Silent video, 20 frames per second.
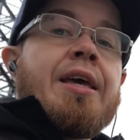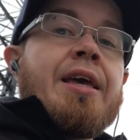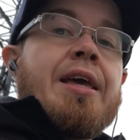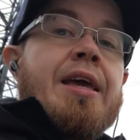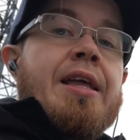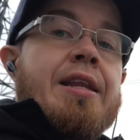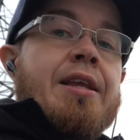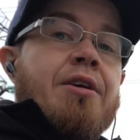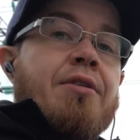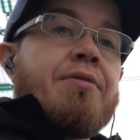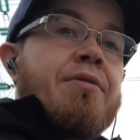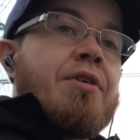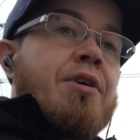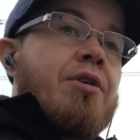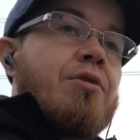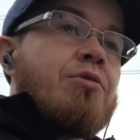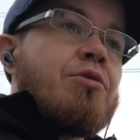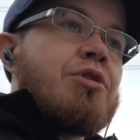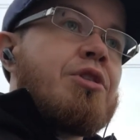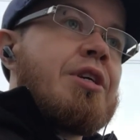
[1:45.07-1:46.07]
any of
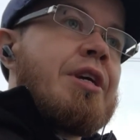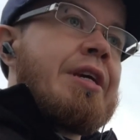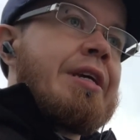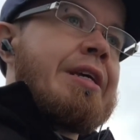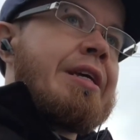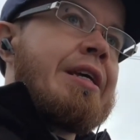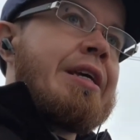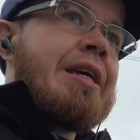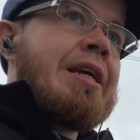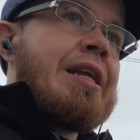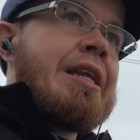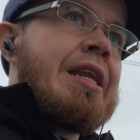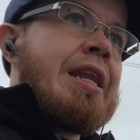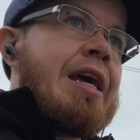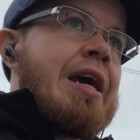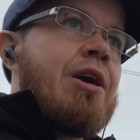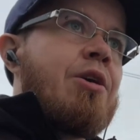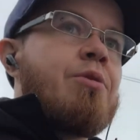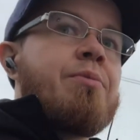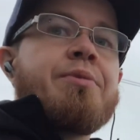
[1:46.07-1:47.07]
those
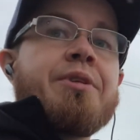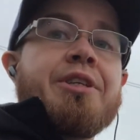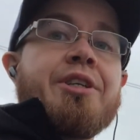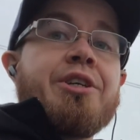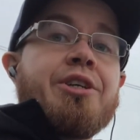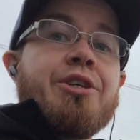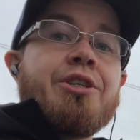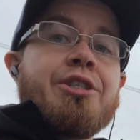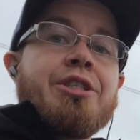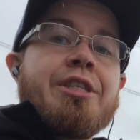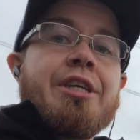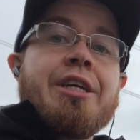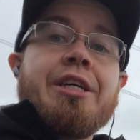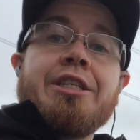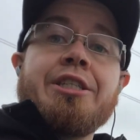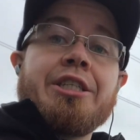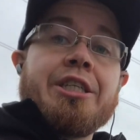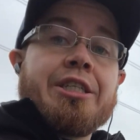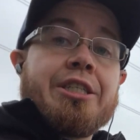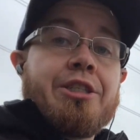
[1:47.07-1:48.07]
now because I
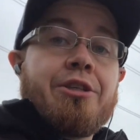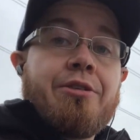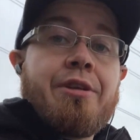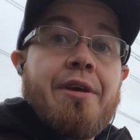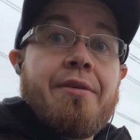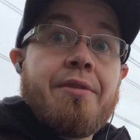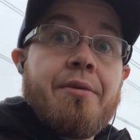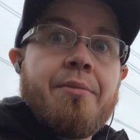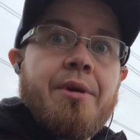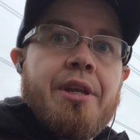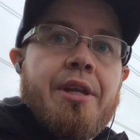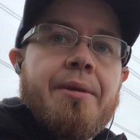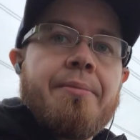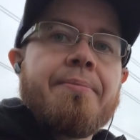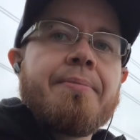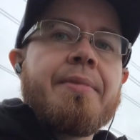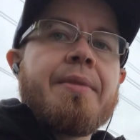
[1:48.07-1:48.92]
just don't have the money.